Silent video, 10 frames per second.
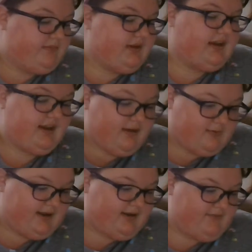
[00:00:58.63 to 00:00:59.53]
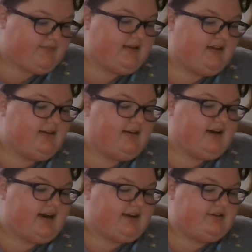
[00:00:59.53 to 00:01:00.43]
Anyway,
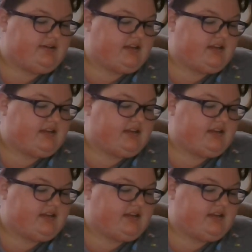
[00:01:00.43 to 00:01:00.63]
I use